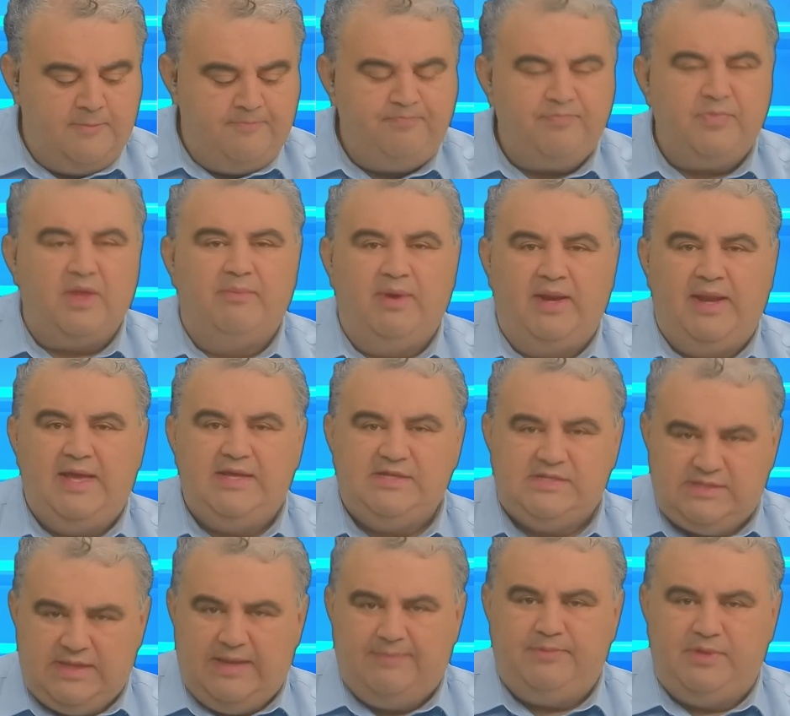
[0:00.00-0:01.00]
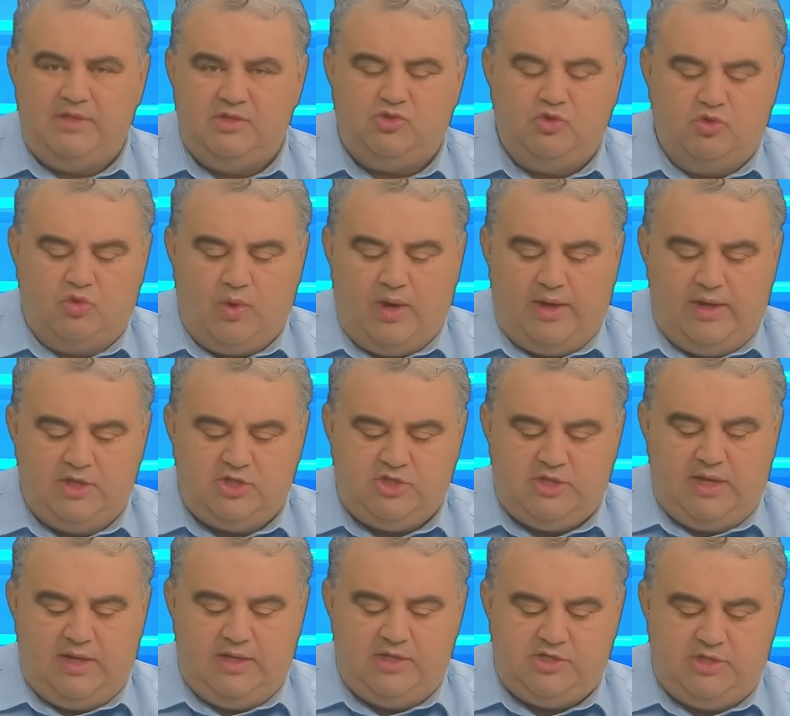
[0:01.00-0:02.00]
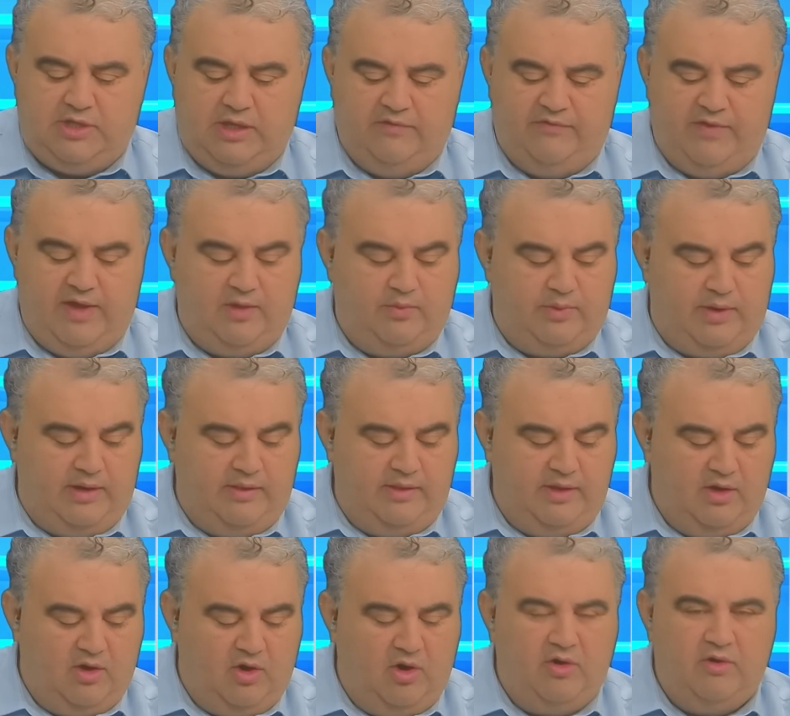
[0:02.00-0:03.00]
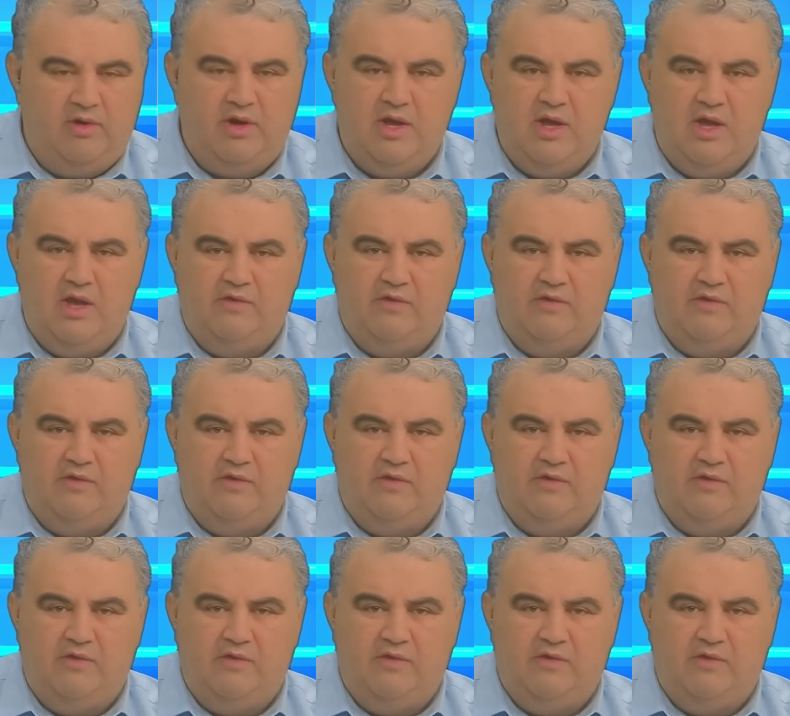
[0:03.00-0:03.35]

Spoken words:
But has stepped into quite a challenging event where there are